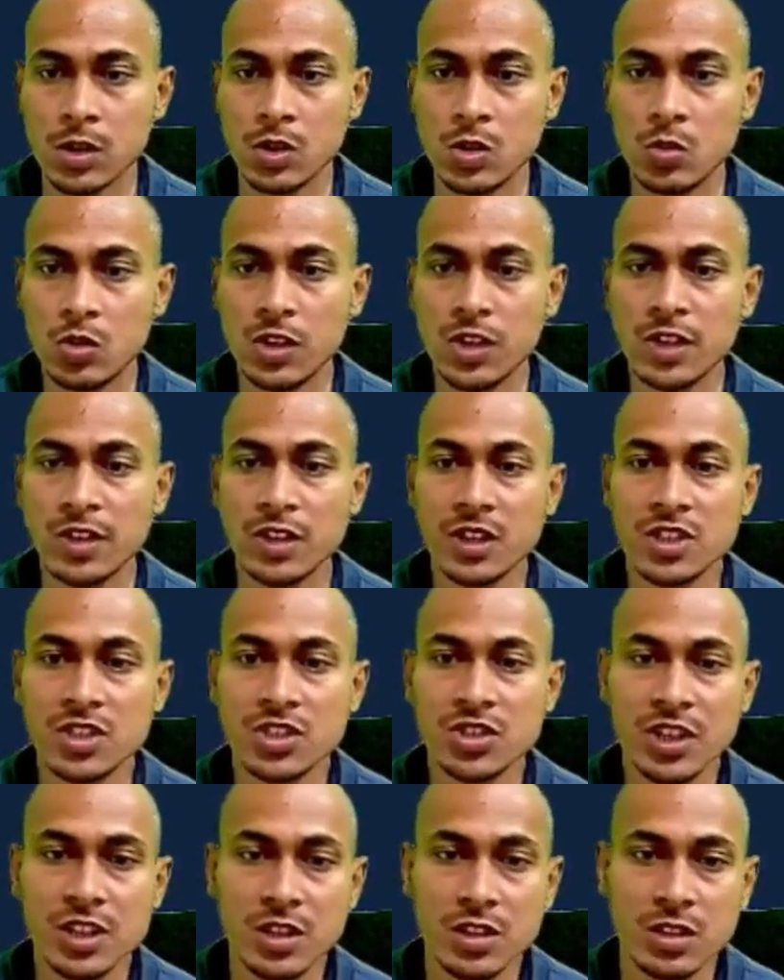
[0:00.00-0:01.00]
can
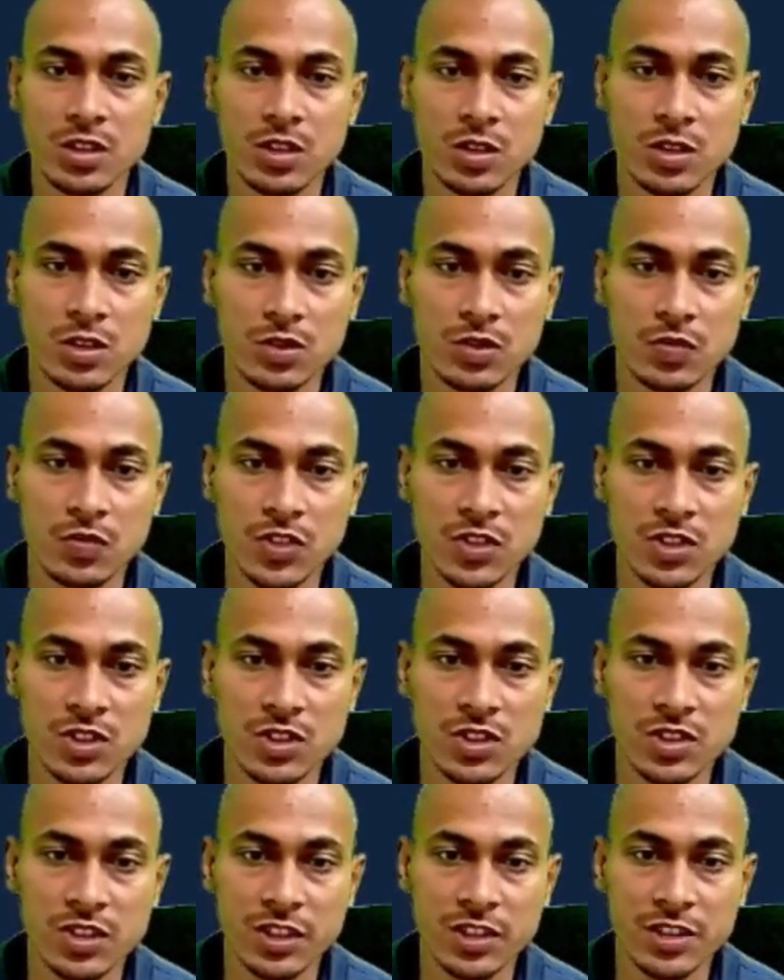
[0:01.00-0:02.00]
understand with the
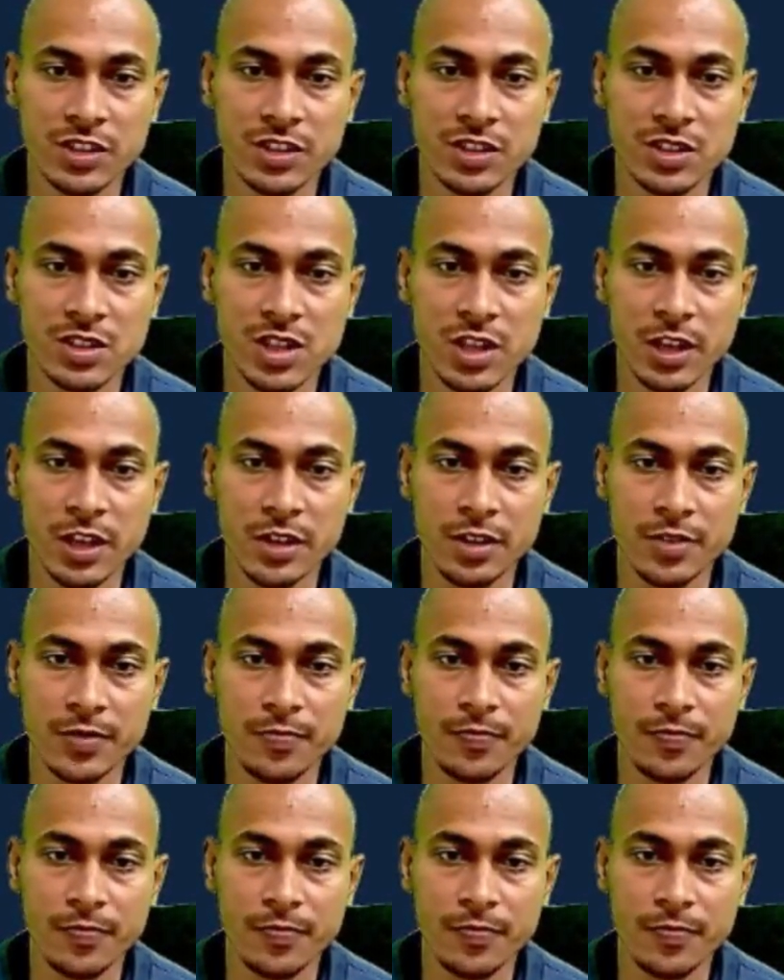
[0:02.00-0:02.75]
sentence that